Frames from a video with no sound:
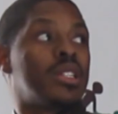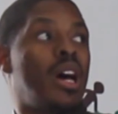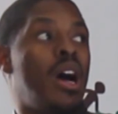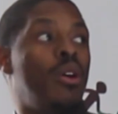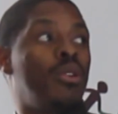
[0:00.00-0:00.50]
us
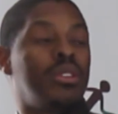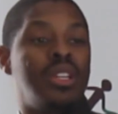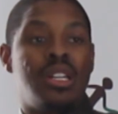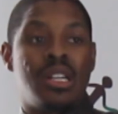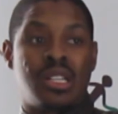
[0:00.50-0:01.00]
how
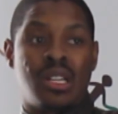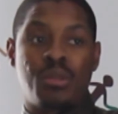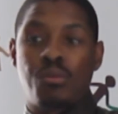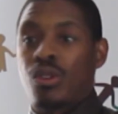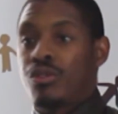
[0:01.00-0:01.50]
the learner chart
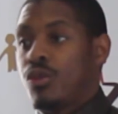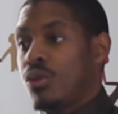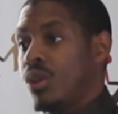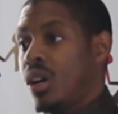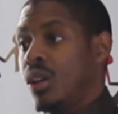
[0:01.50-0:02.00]
report
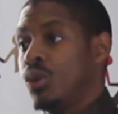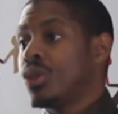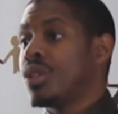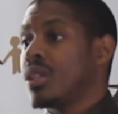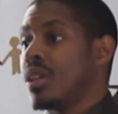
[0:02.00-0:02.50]

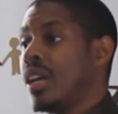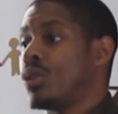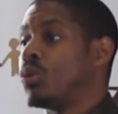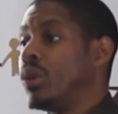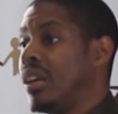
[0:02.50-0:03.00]
looks at
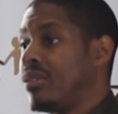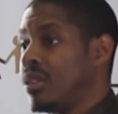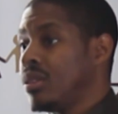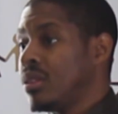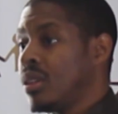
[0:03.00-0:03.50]
school
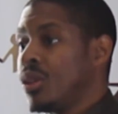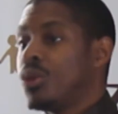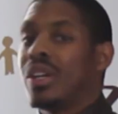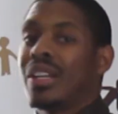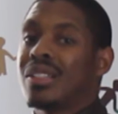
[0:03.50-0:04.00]
level.
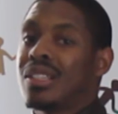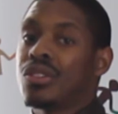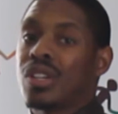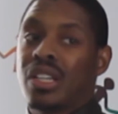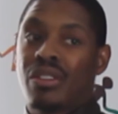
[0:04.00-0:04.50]
To get a
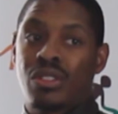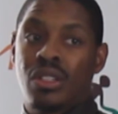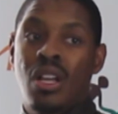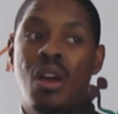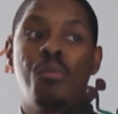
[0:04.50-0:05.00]
district
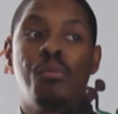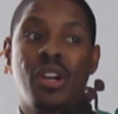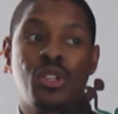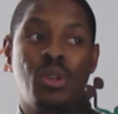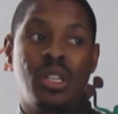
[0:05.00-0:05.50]
level
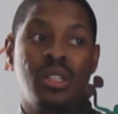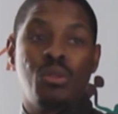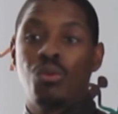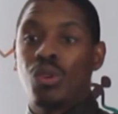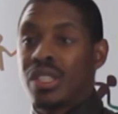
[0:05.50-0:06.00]
manually
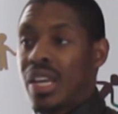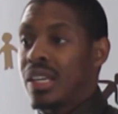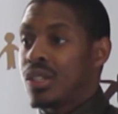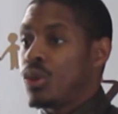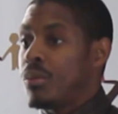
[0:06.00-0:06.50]
would
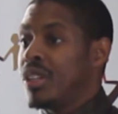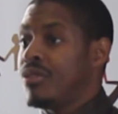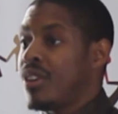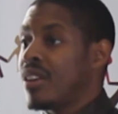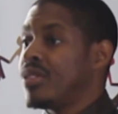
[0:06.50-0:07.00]
take us
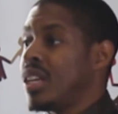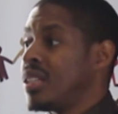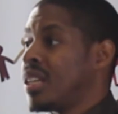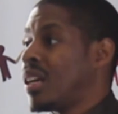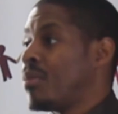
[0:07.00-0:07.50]
normally 5
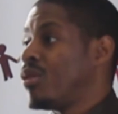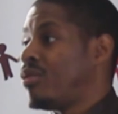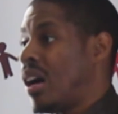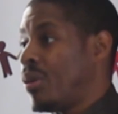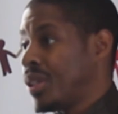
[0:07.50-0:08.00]
days and a couple
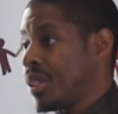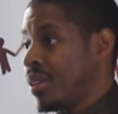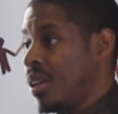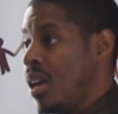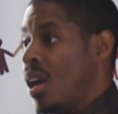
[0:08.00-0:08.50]
of hours.
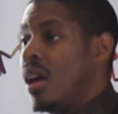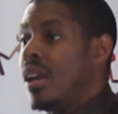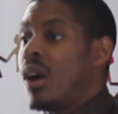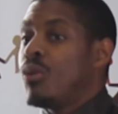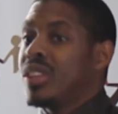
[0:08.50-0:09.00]

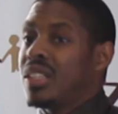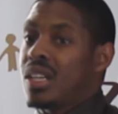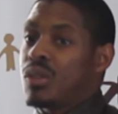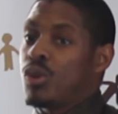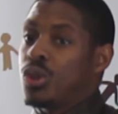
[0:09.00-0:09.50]
Now with the
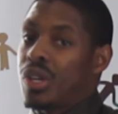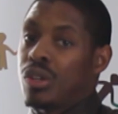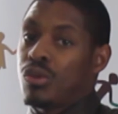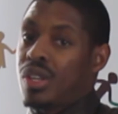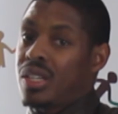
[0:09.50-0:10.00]
dashboard, you
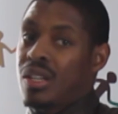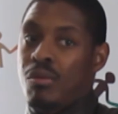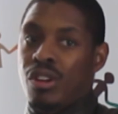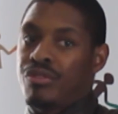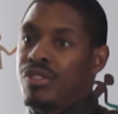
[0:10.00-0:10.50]
can do that in
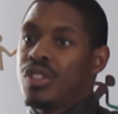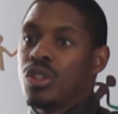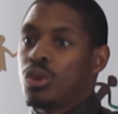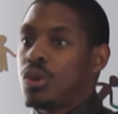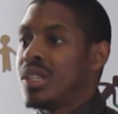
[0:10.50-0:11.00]
about
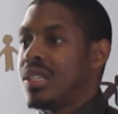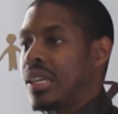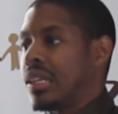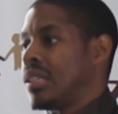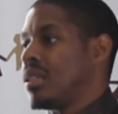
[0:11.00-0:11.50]
15 to 20
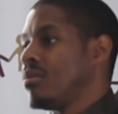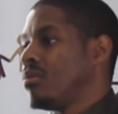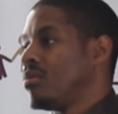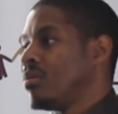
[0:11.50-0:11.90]
seconds.